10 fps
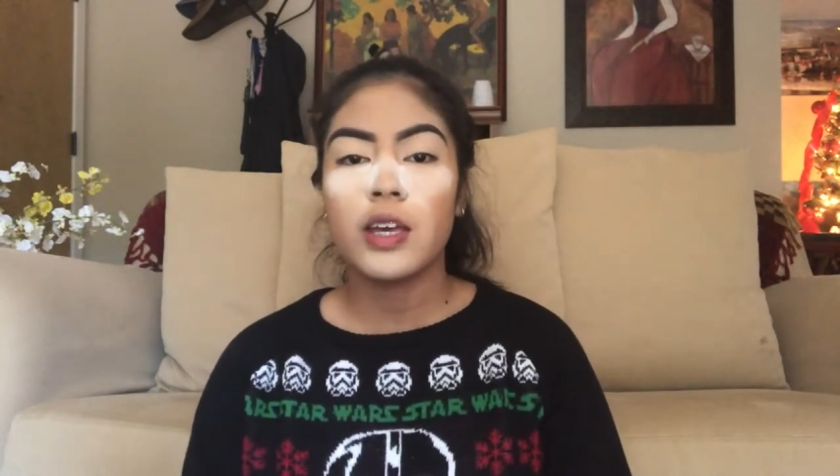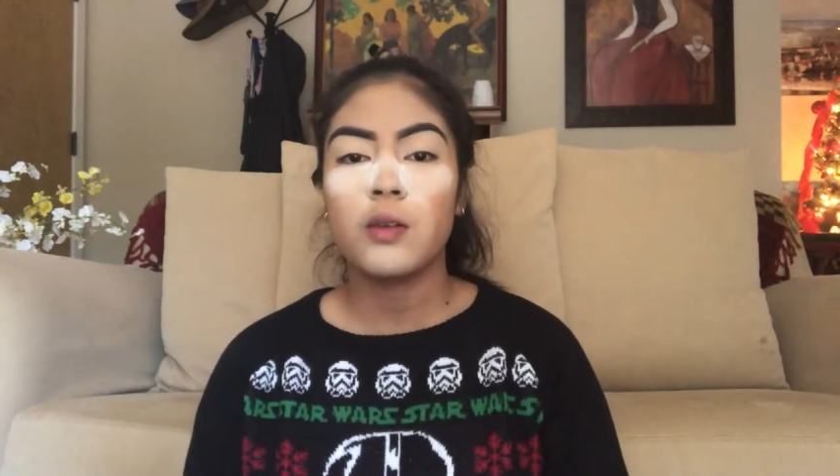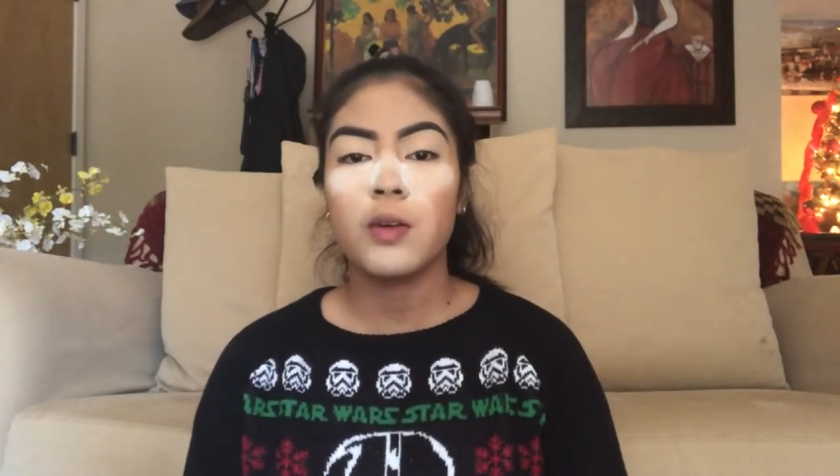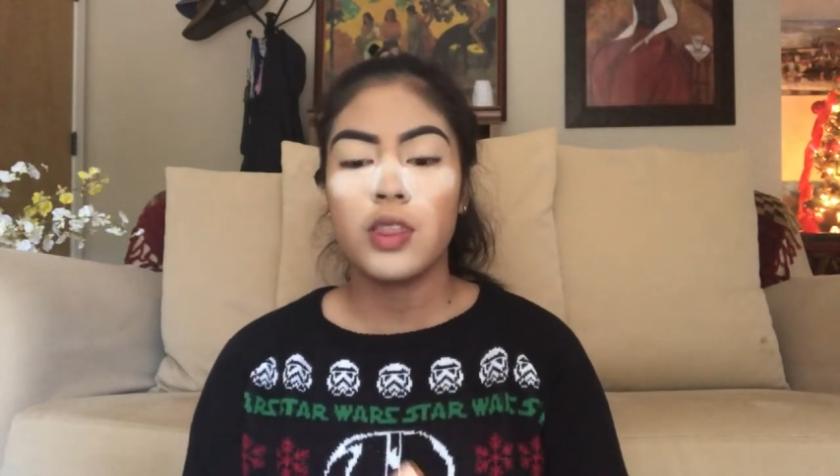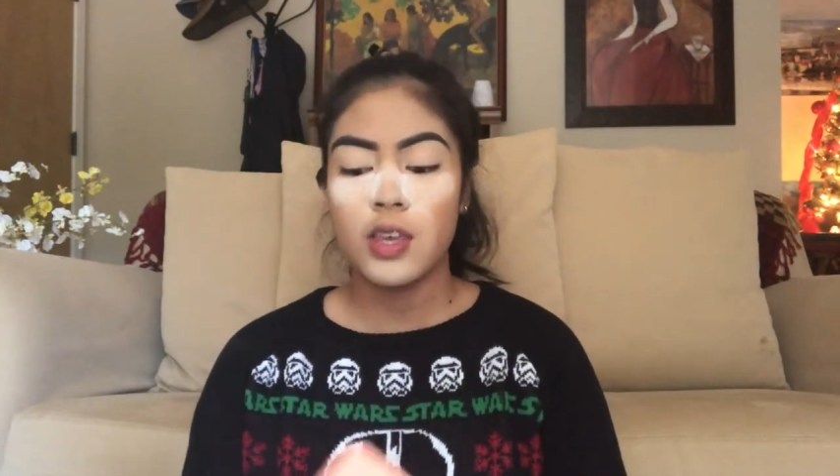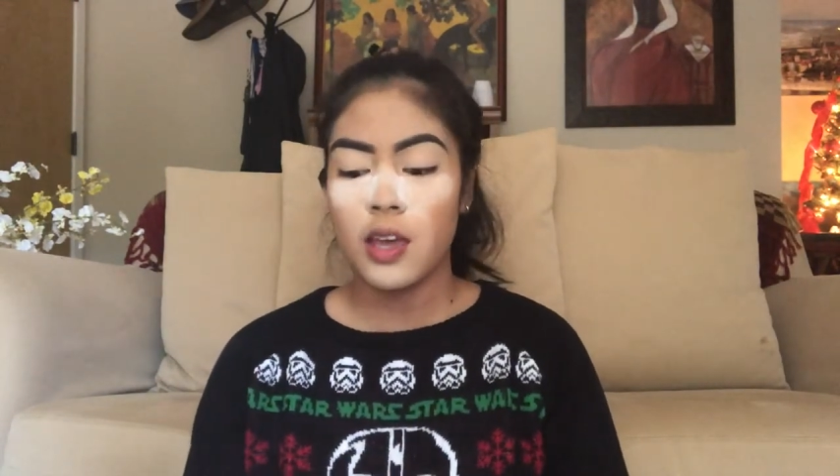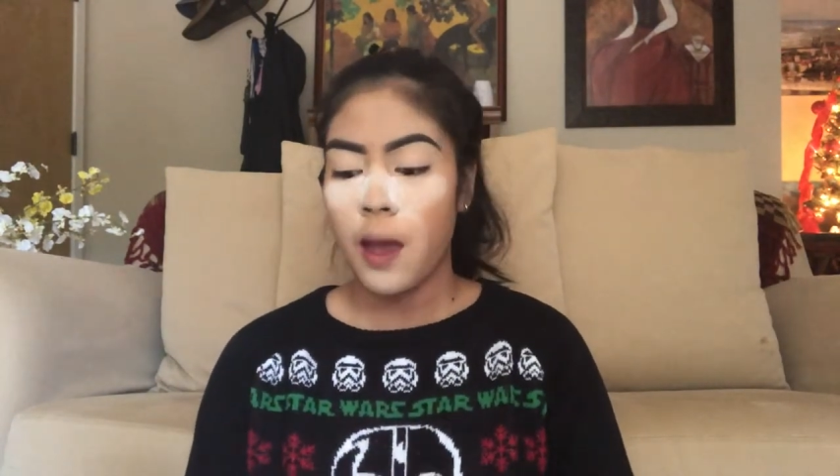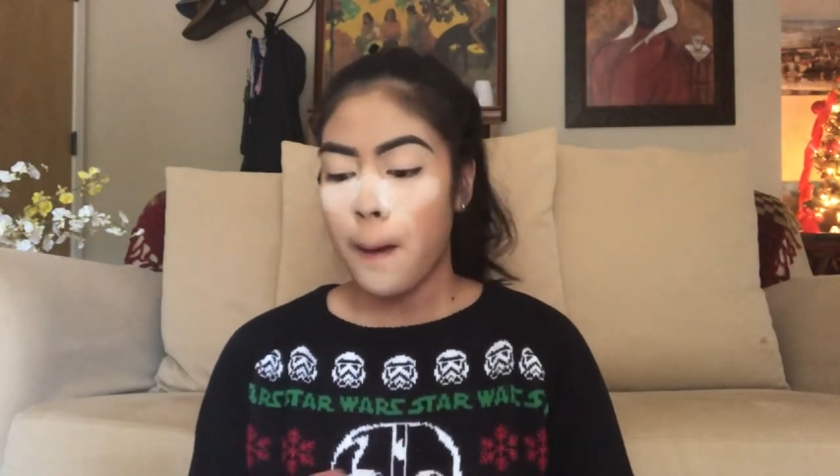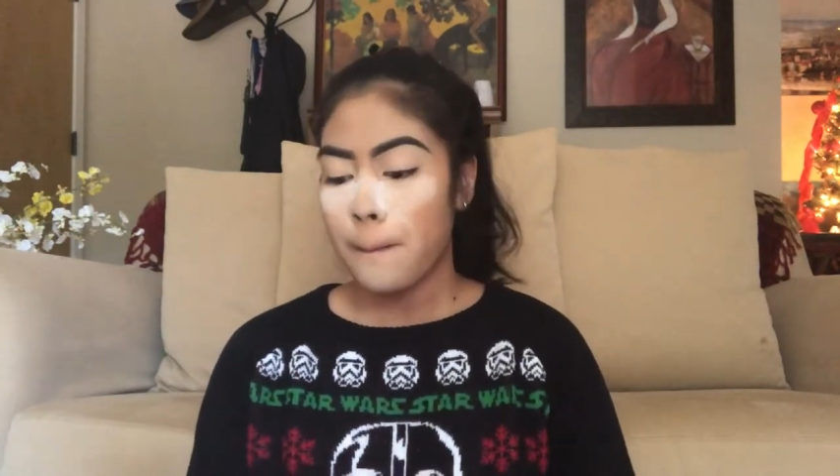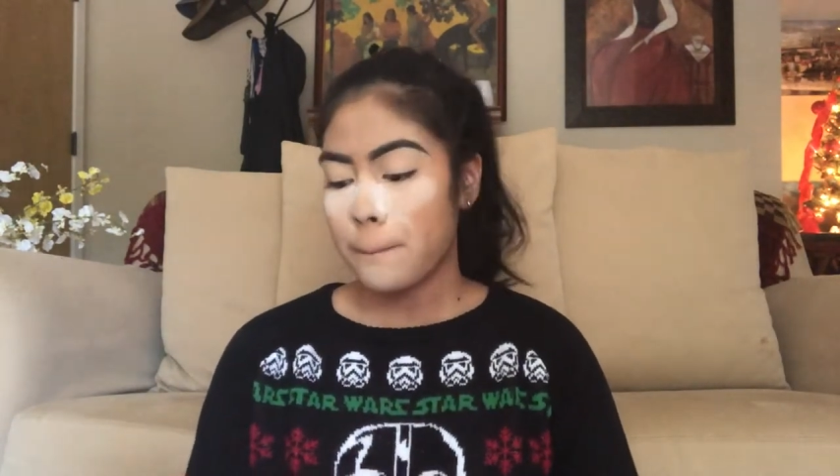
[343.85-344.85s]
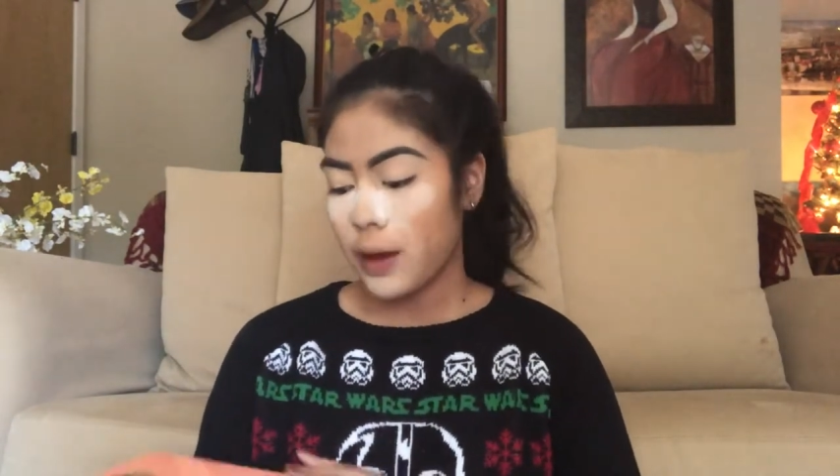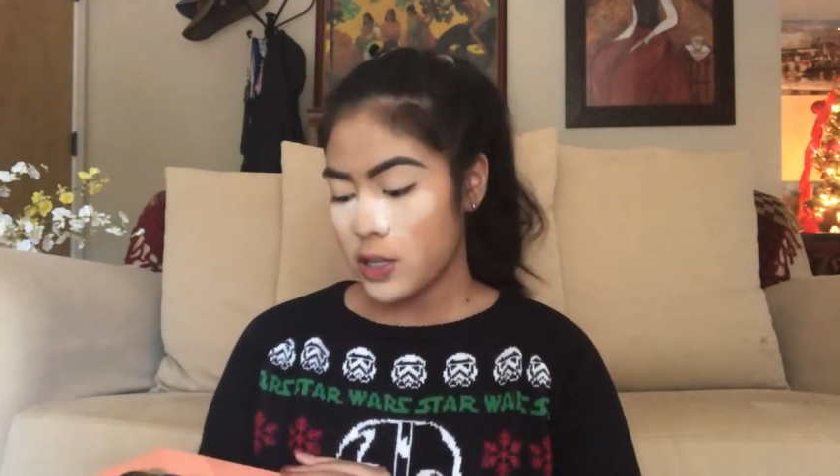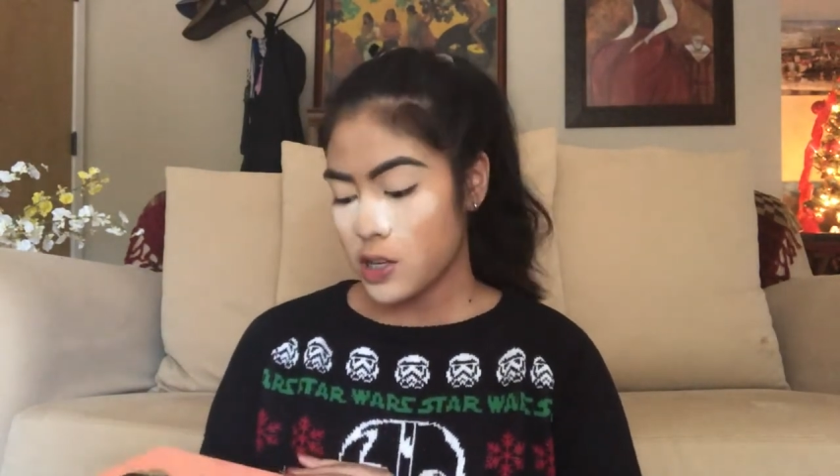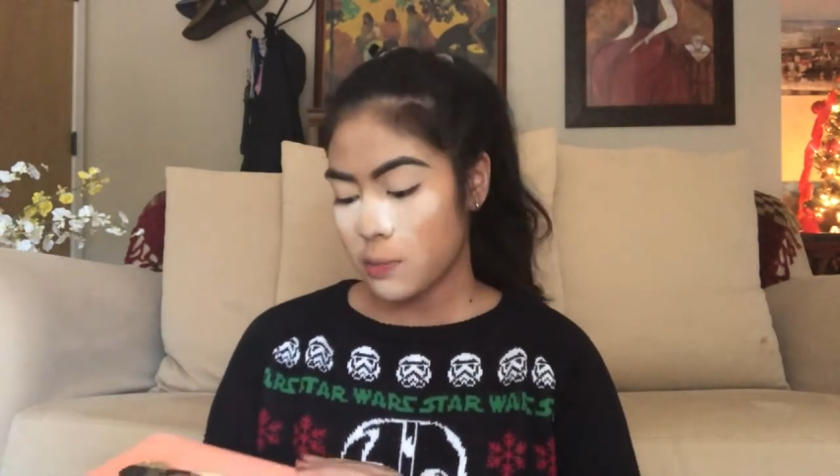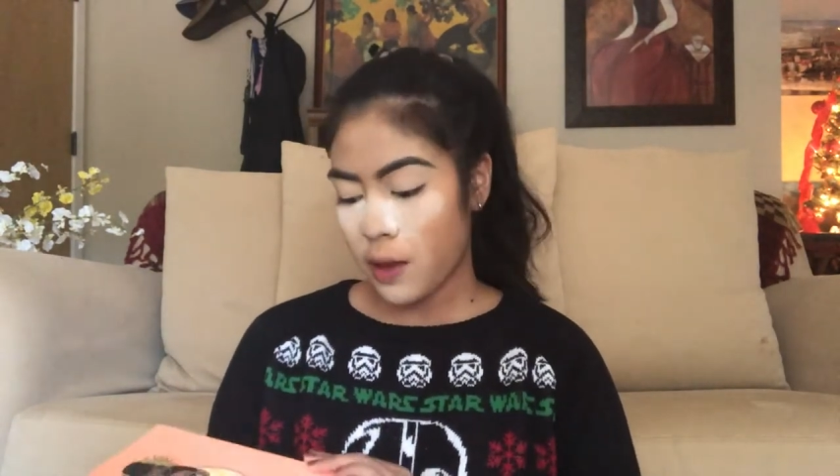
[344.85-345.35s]
in with the
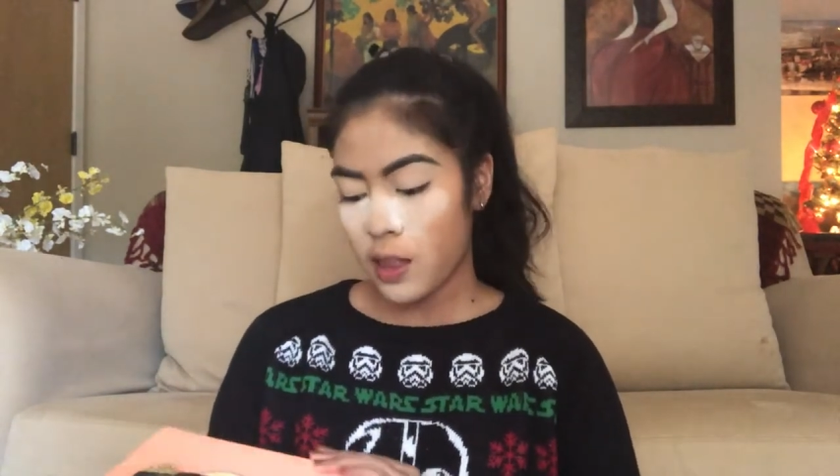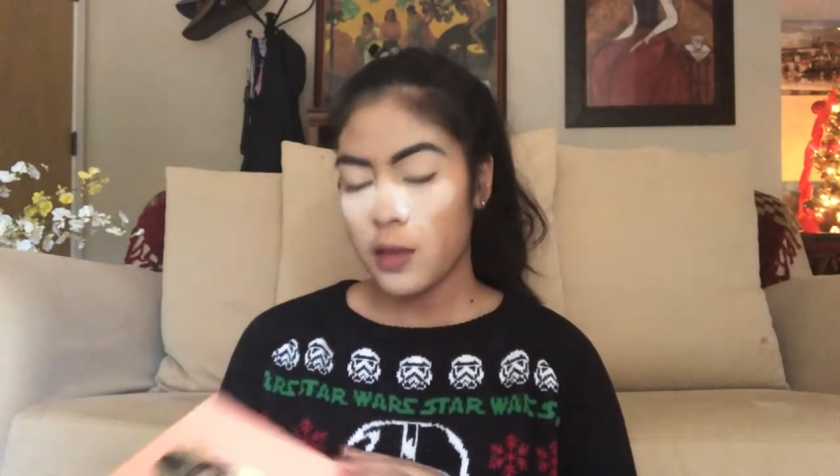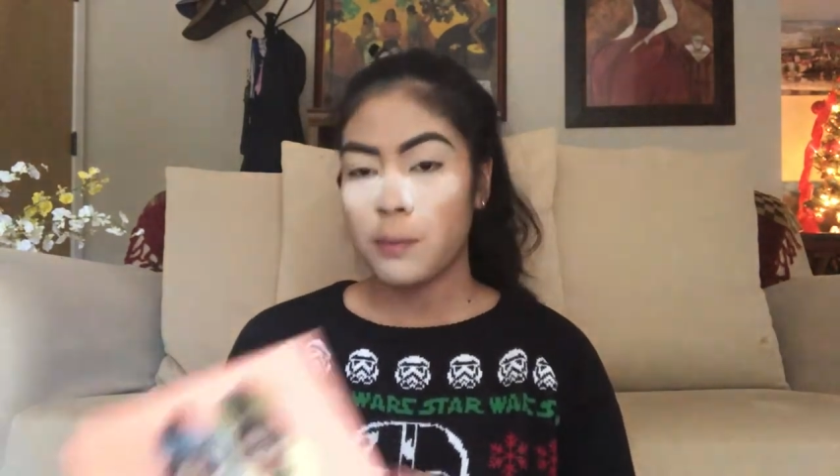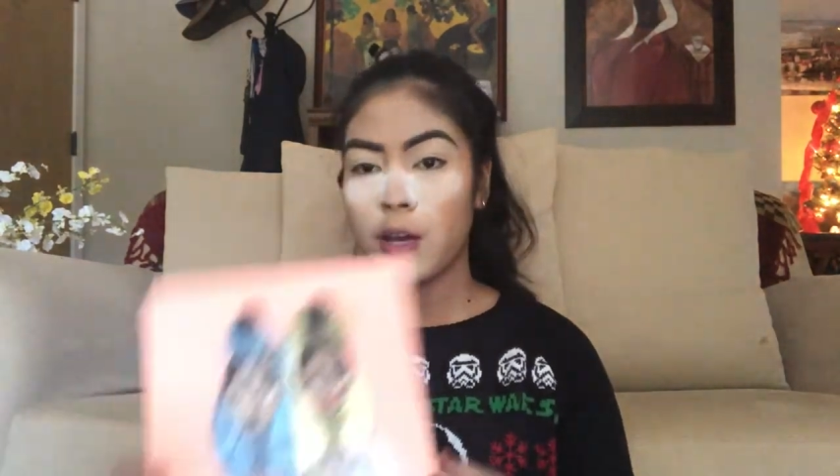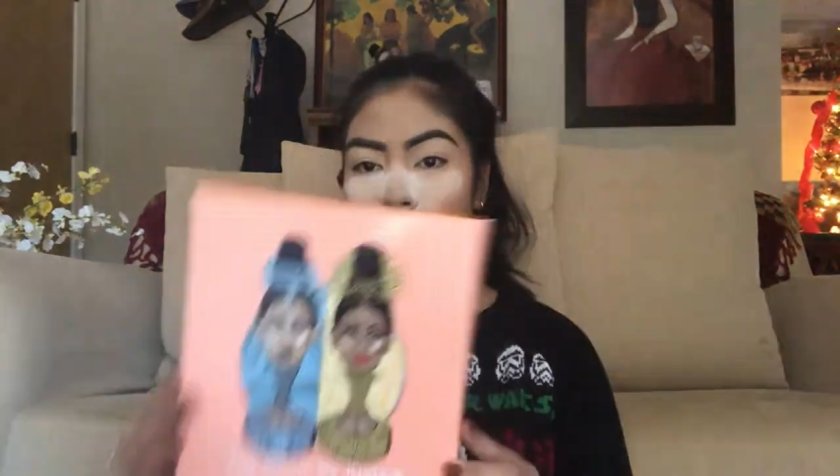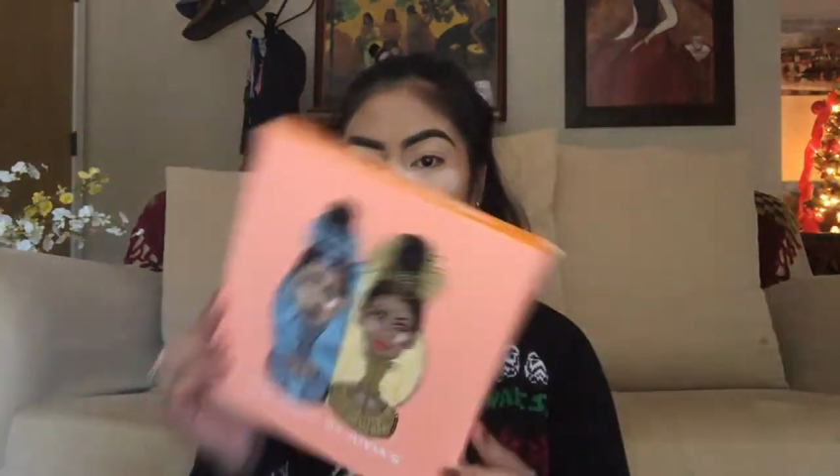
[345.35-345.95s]
Magic Palette by